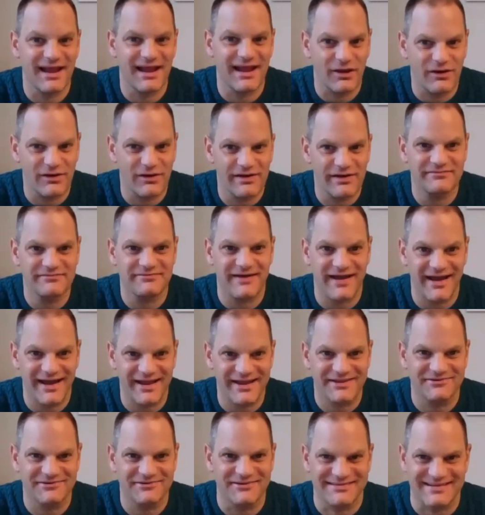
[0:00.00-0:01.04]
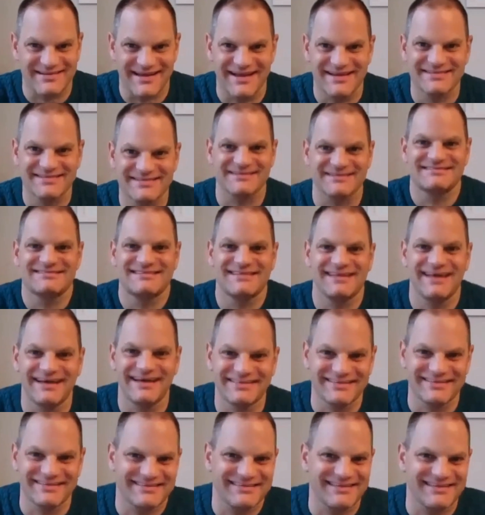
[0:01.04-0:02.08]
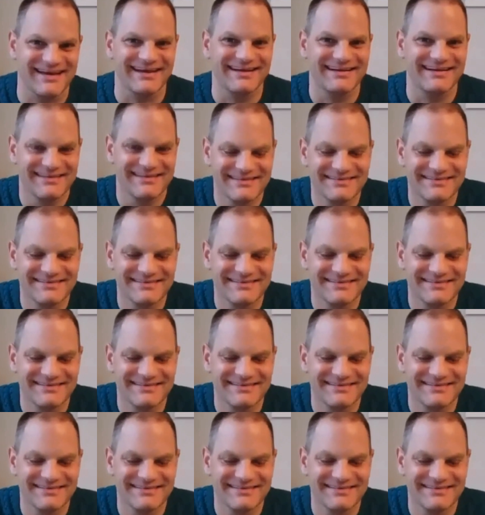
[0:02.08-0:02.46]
live, accurate data is the other thing.